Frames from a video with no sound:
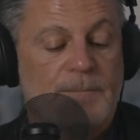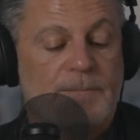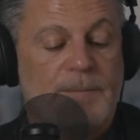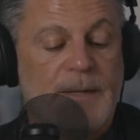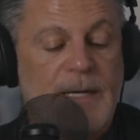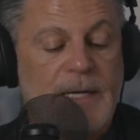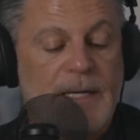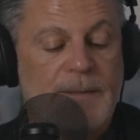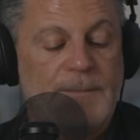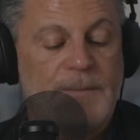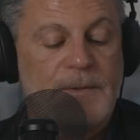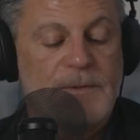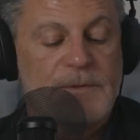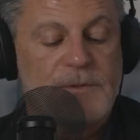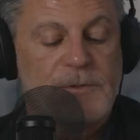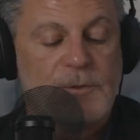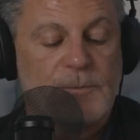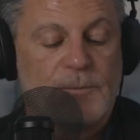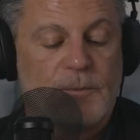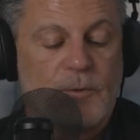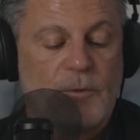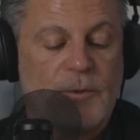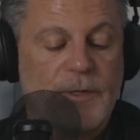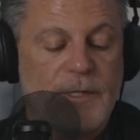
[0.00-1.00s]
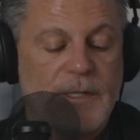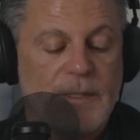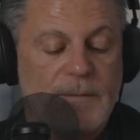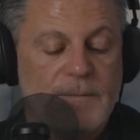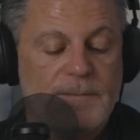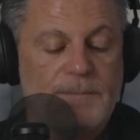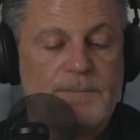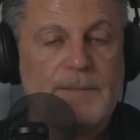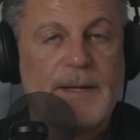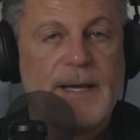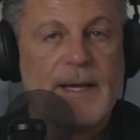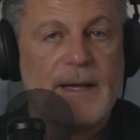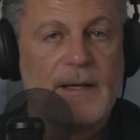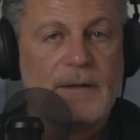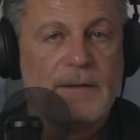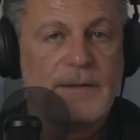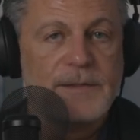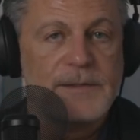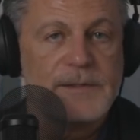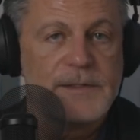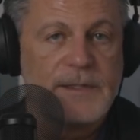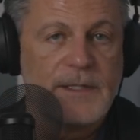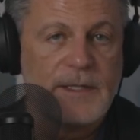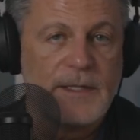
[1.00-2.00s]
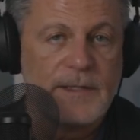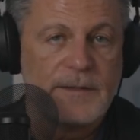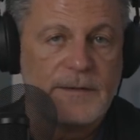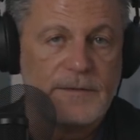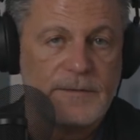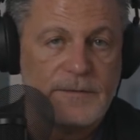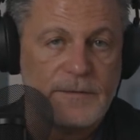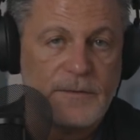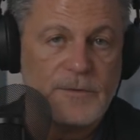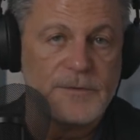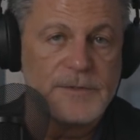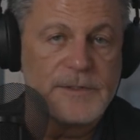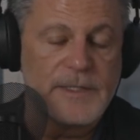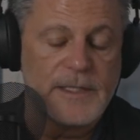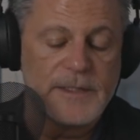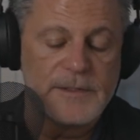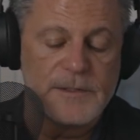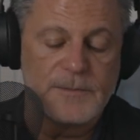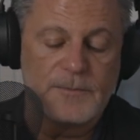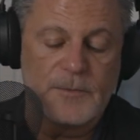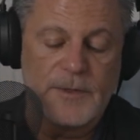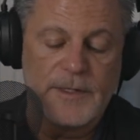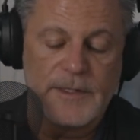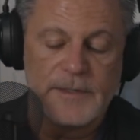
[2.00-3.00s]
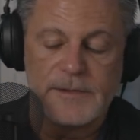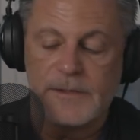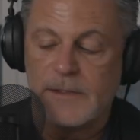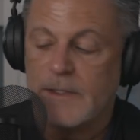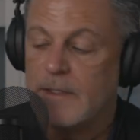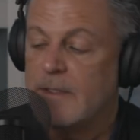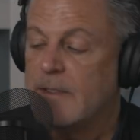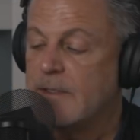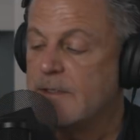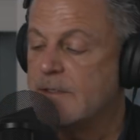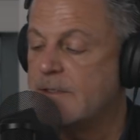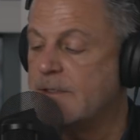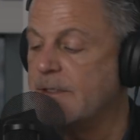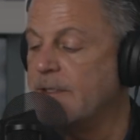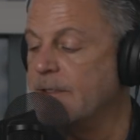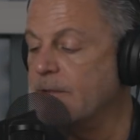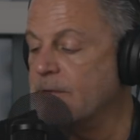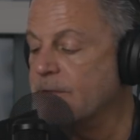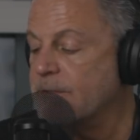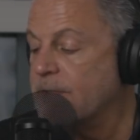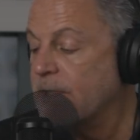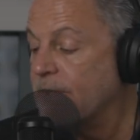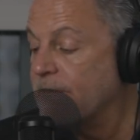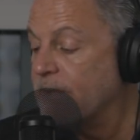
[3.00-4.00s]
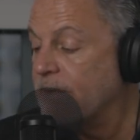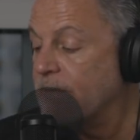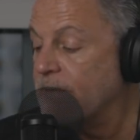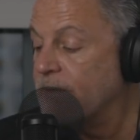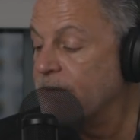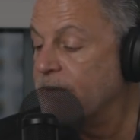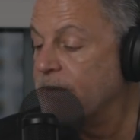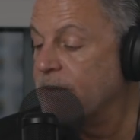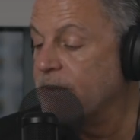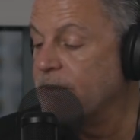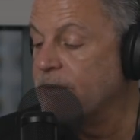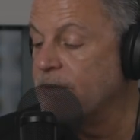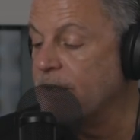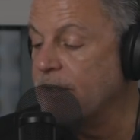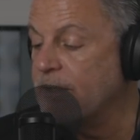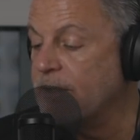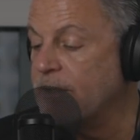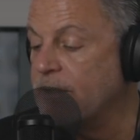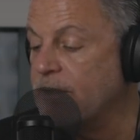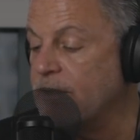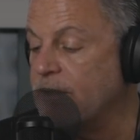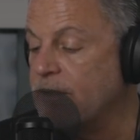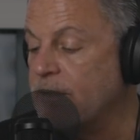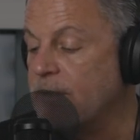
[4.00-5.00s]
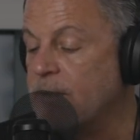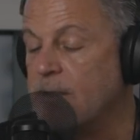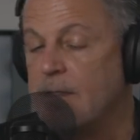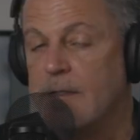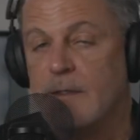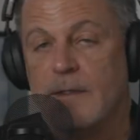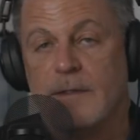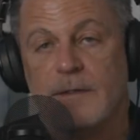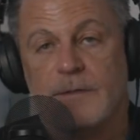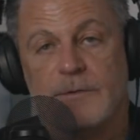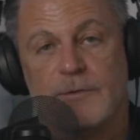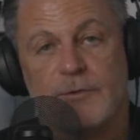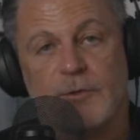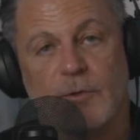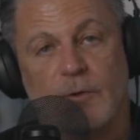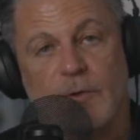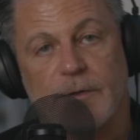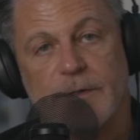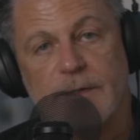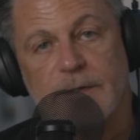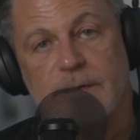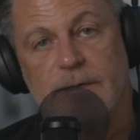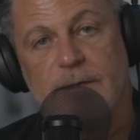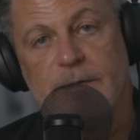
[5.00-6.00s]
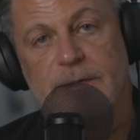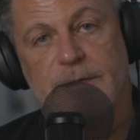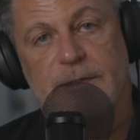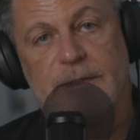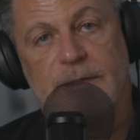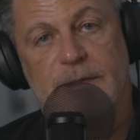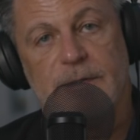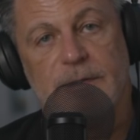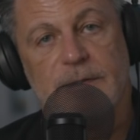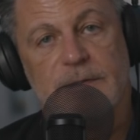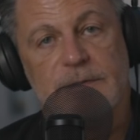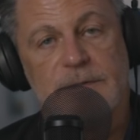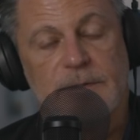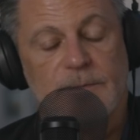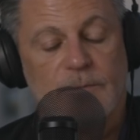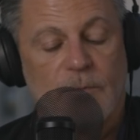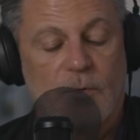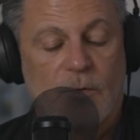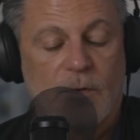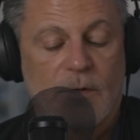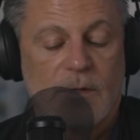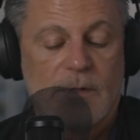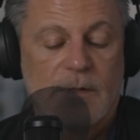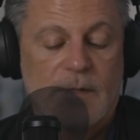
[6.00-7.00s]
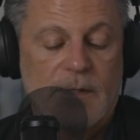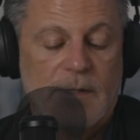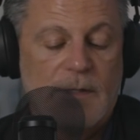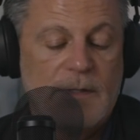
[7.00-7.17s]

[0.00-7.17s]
Bape, Supreme, Palace, Kith, those kinds of brands. Sneakers have everything, Nike, Jordan, Adidas, and more.